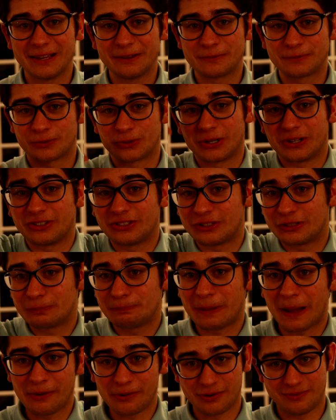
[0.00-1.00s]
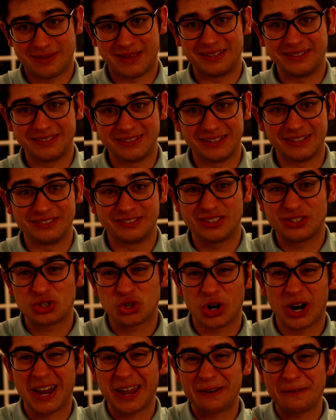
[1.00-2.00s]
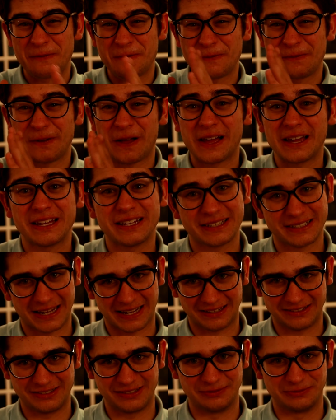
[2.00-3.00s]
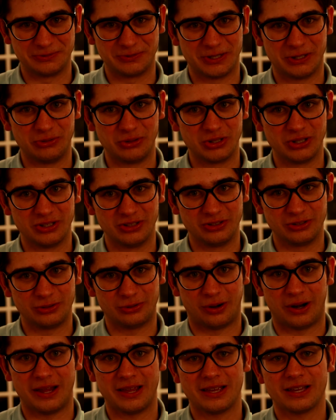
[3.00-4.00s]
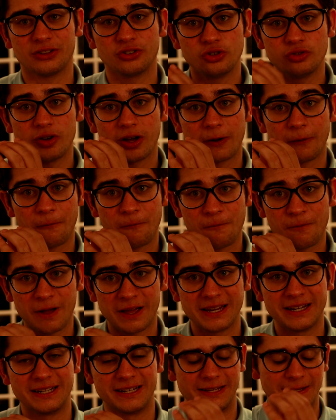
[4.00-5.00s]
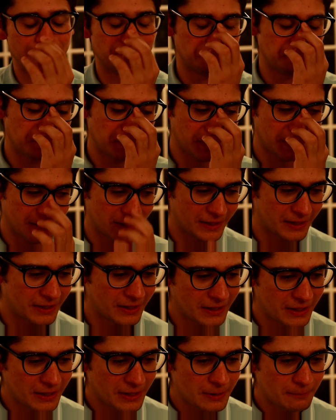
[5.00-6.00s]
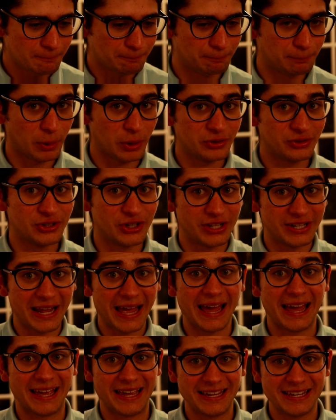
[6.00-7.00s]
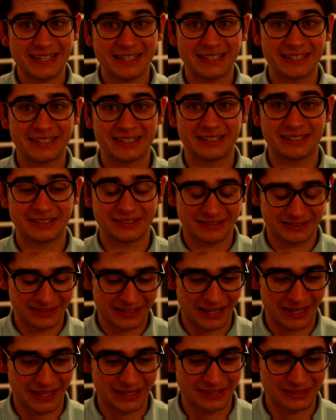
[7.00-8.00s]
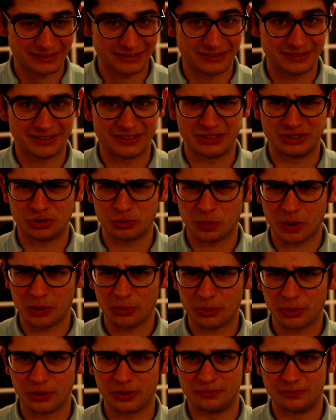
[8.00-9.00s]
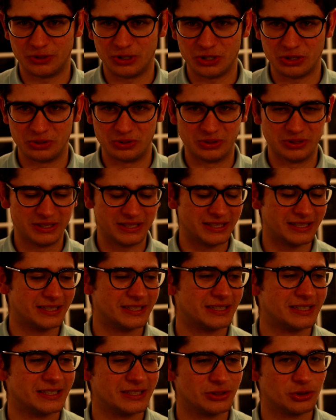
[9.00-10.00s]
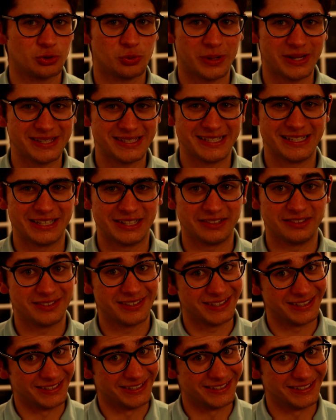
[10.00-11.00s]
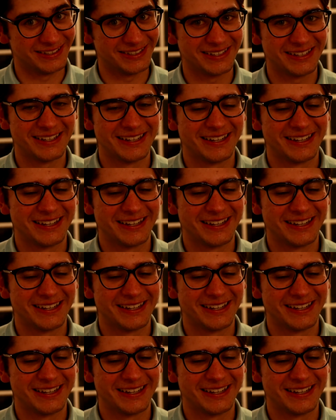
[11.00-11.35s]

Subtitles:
for experimenting to try and find active focus, right? Because you've got to find it. But today, this is the 12th of June, 2019,